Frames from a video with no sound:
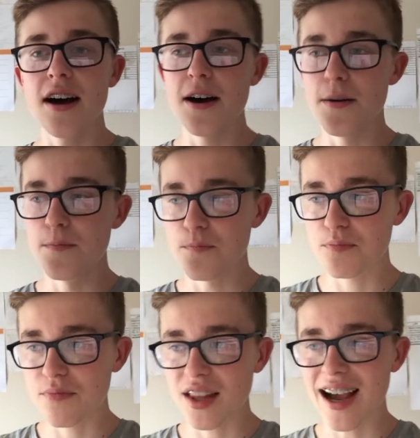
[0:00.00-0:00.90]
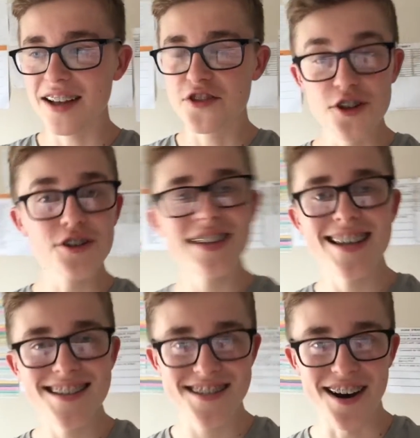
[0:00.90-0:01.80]
During
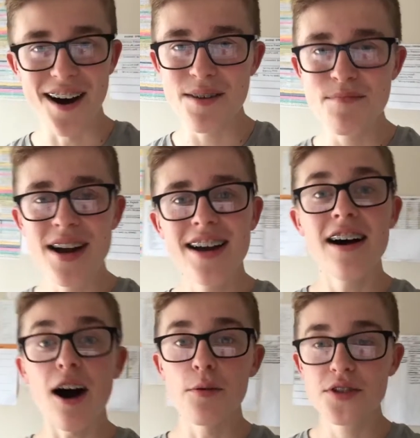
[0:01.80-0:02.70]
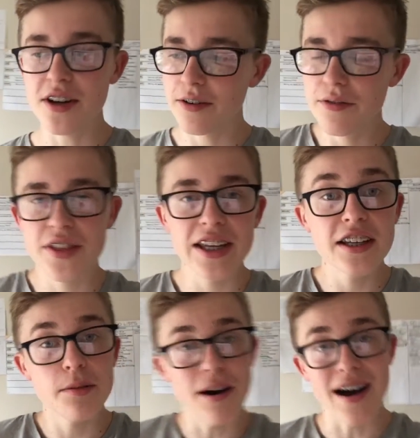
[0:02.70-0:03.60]
this time, I was kind of
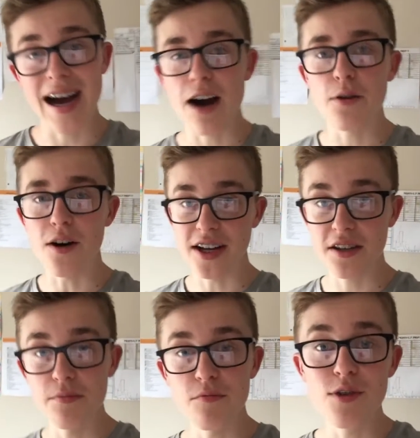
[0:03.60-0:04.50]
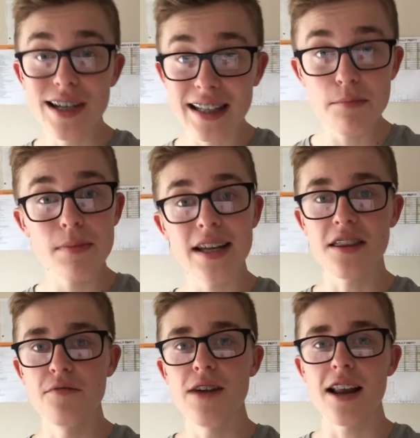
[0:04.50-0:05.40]
thinking about how I can really make
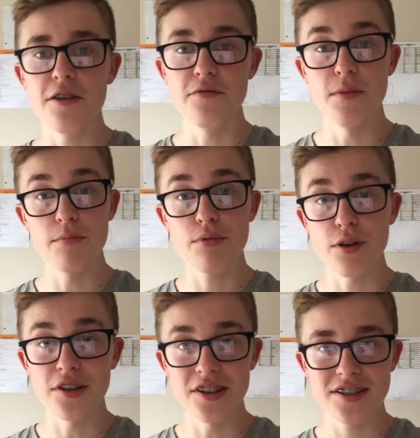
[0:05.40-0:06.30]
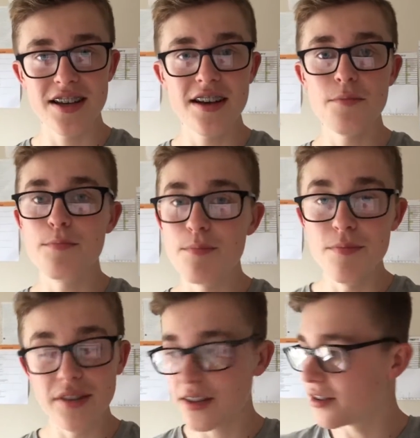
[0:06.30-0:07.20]
the value of my product
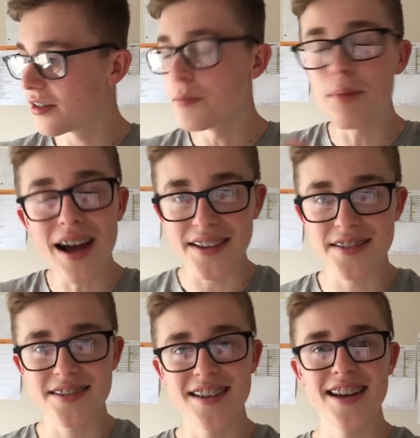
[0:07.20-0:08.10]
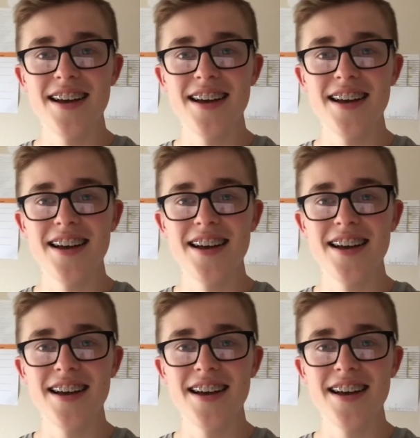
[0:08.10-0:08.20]
the best.